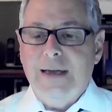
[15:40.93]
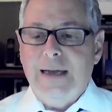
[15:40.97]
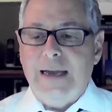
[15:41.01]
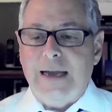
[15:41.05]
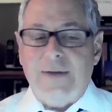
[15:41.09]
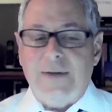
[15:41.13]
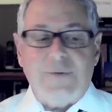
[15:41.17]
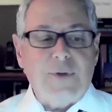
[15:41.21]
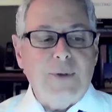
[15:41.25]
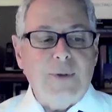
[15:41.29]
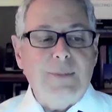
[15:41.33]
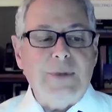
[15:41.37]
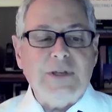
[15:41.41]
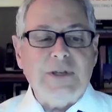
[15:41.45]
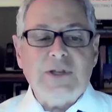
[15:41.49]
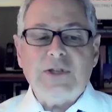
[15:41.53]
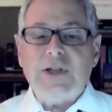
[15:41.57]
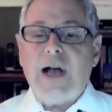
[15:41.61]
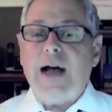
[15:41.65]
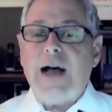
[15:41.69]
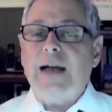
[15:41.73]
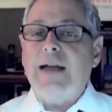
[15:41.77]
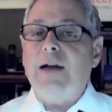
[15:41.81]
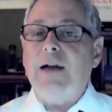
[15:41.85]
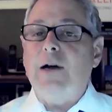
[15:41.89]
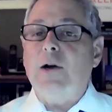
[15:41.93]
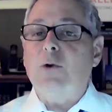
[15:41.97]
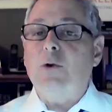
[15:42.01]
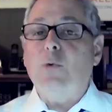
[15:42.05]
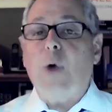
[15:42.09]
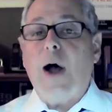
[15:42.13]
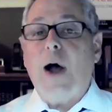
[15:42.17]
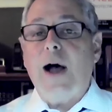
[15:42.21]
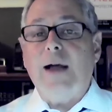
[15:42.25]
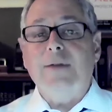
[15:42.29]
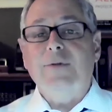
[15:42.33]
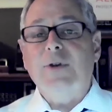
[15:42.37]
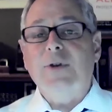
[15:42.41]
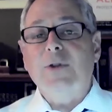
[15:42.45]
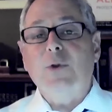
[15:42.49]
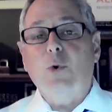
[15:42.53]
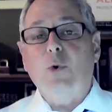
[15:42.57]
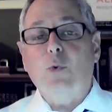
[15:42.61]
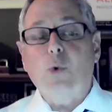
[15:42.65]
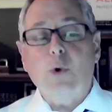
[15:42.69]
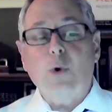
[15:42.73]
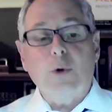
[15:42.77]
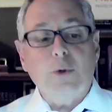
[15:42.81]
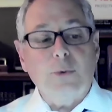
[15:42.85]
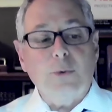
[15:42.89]
if the Messiah arrived and the
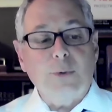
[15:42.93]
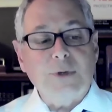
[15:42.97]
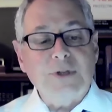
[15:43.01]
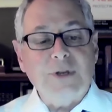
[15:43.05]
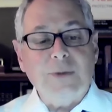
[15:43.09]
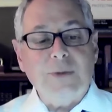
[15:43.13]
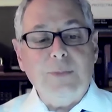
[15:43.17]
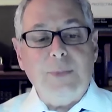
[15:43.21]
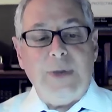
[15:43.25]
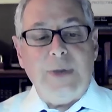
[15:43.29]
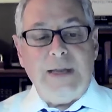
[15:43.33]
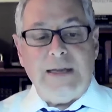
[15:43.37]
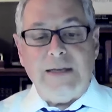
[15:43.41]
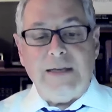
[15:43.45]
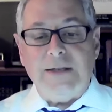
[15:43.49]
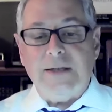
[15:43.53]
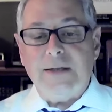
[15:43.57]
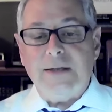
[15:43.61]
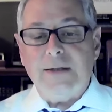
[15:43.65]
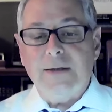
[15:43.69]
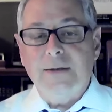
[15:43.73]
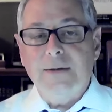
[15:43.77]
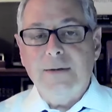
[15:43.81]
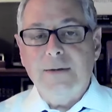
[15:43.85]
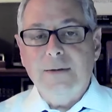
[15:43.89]
world was at peace,